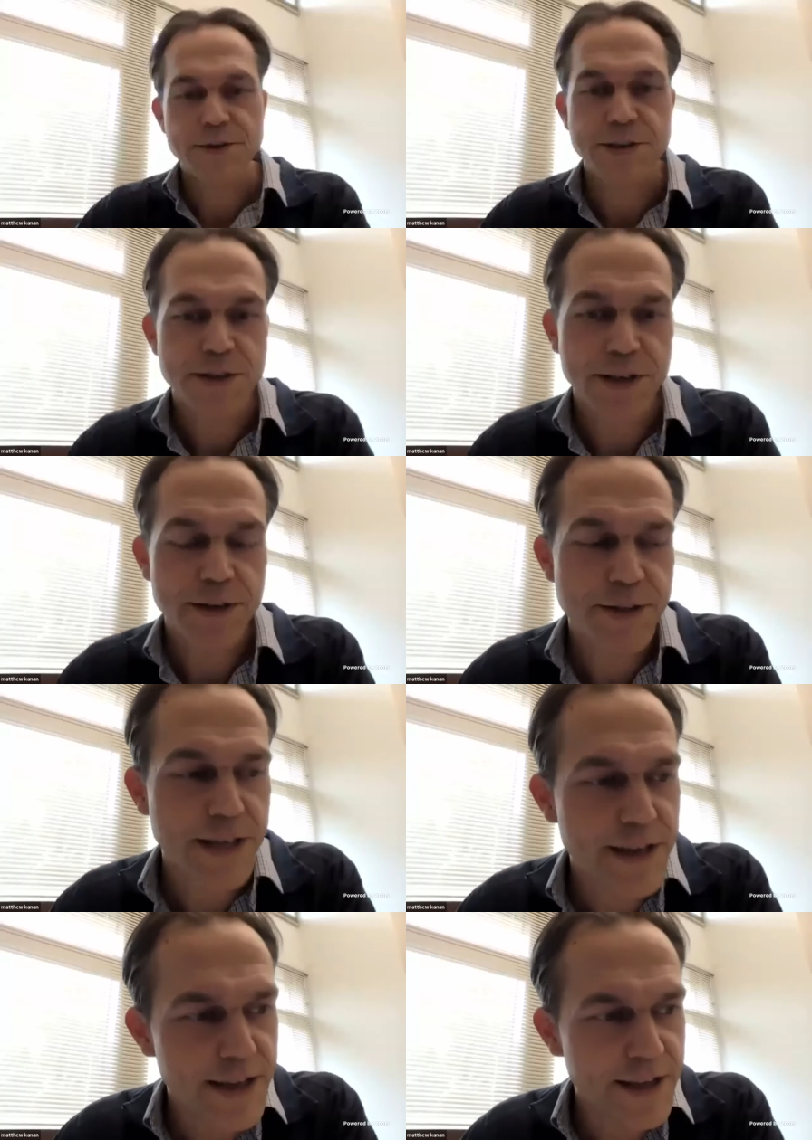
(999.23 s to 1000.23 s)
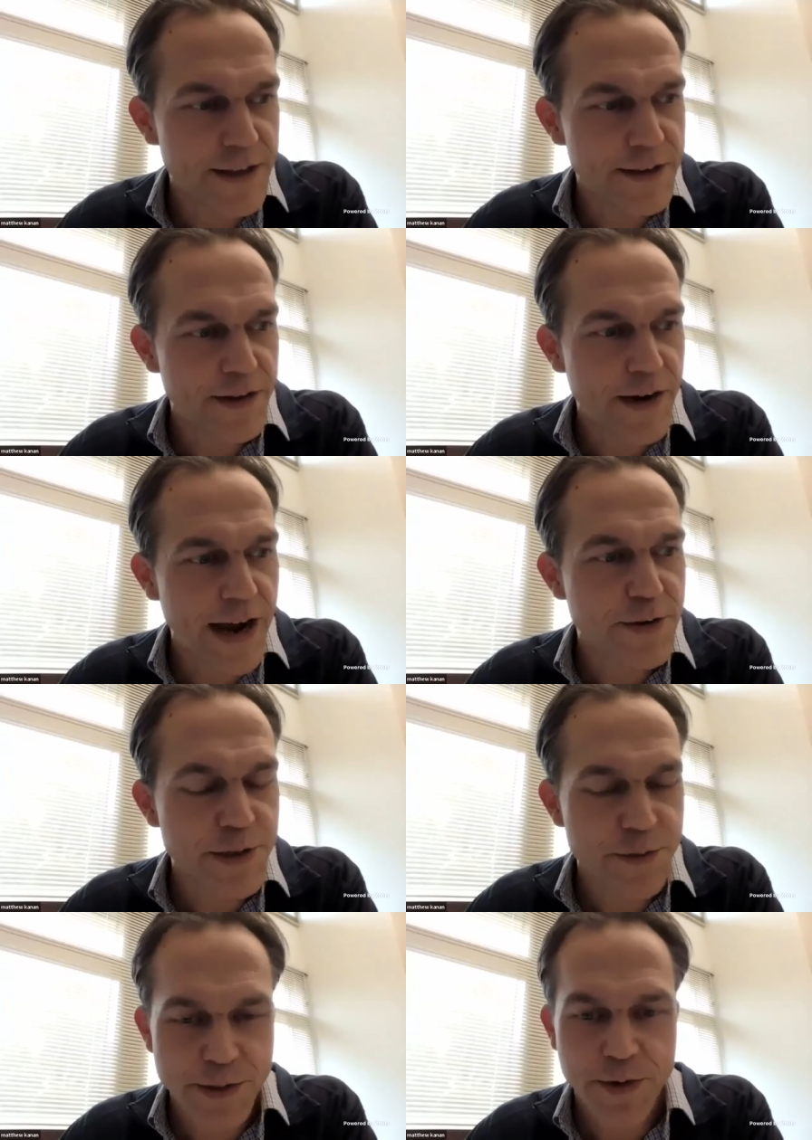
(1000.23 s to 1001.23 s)
it's interesting you said you, you, know
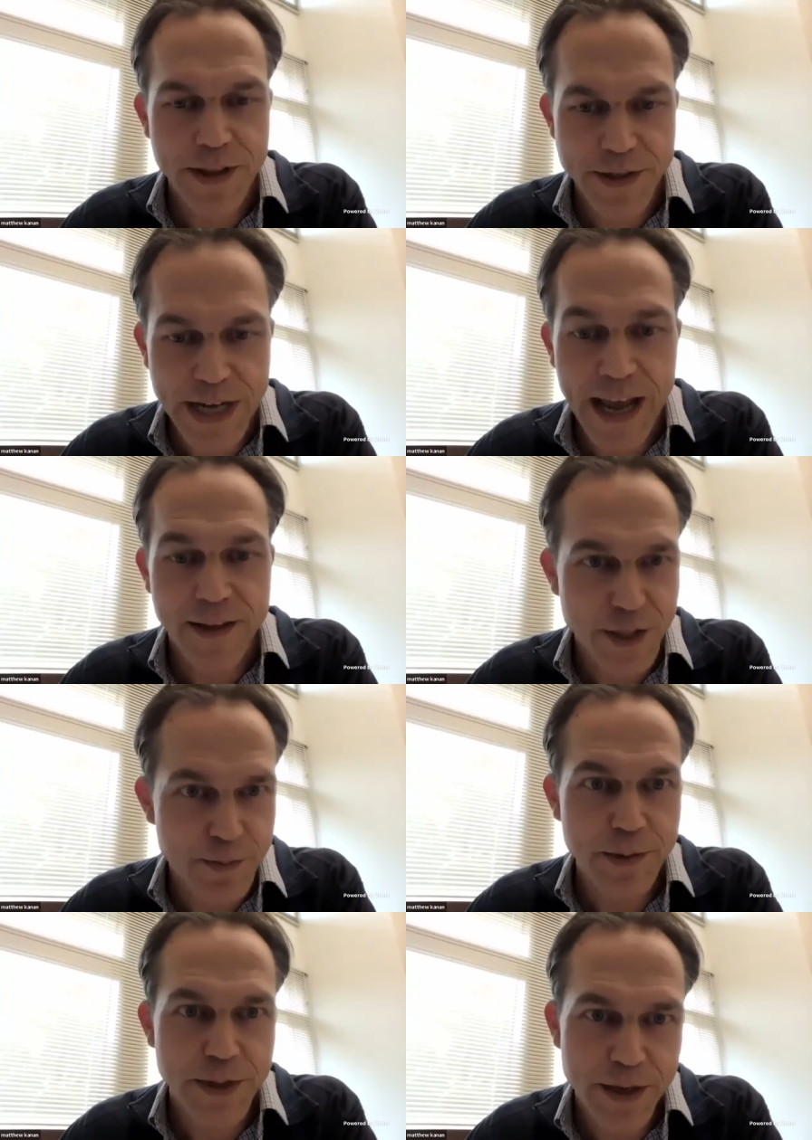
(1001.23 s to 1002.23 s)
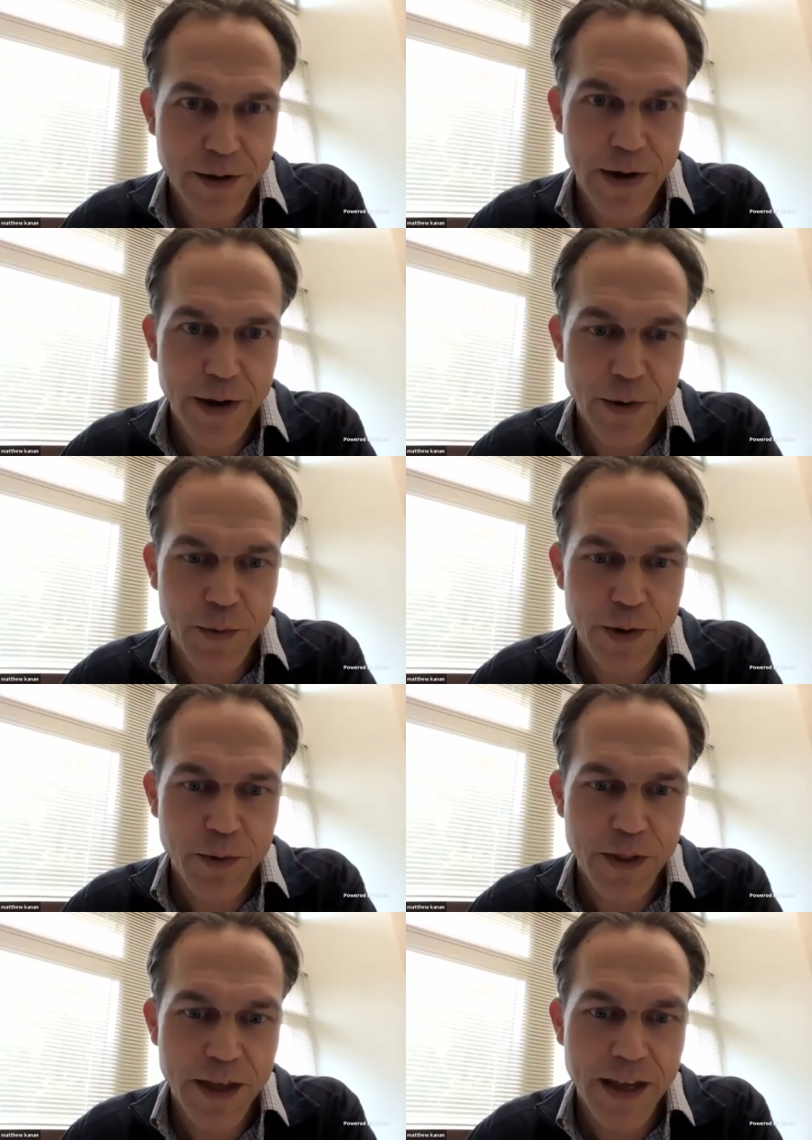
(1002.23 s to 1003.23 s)
hydrogen was sort of the challenge that people didn't know how to work
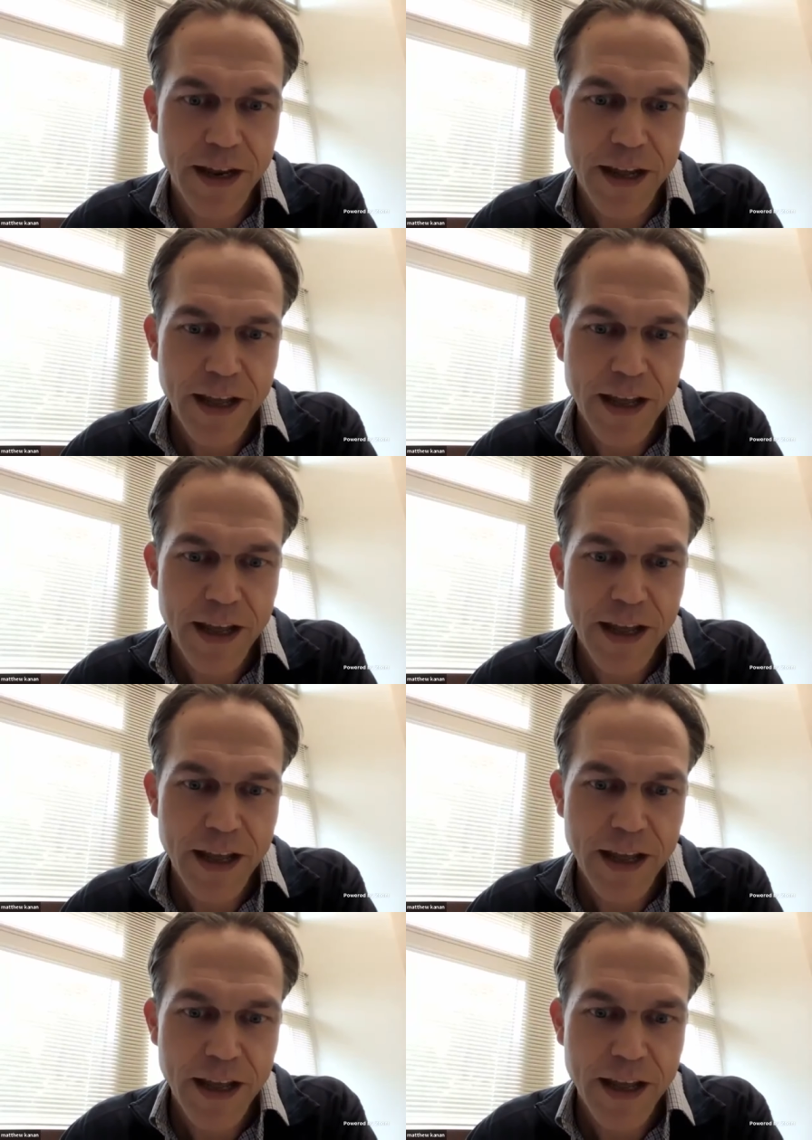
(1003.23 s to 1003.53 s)
with it